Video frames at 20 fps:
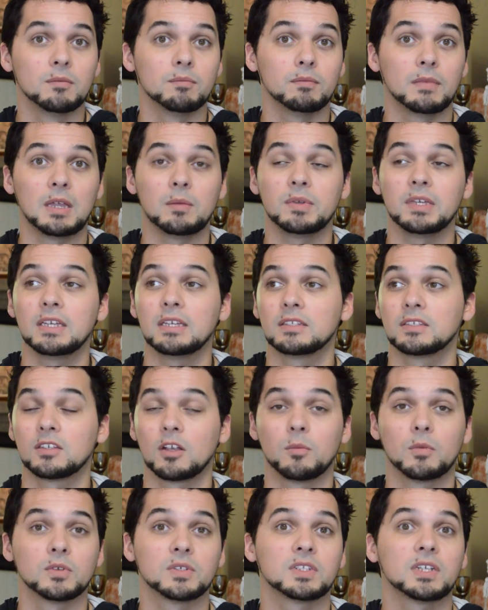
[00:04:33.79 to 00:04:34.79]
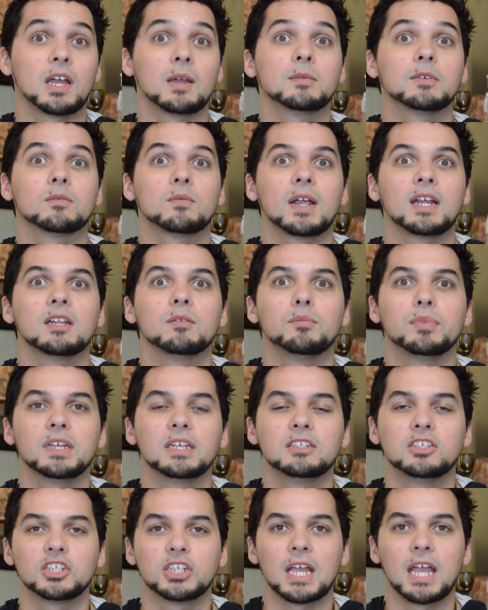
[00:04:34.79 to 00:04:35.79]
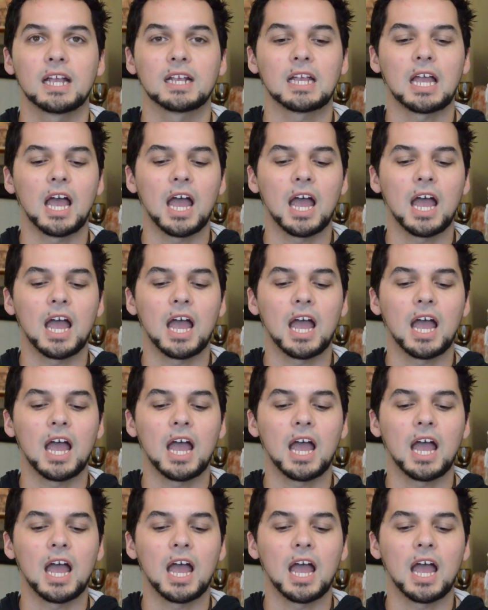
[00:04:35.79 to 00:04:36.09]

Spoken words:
Maybe it's almost time to write a big check.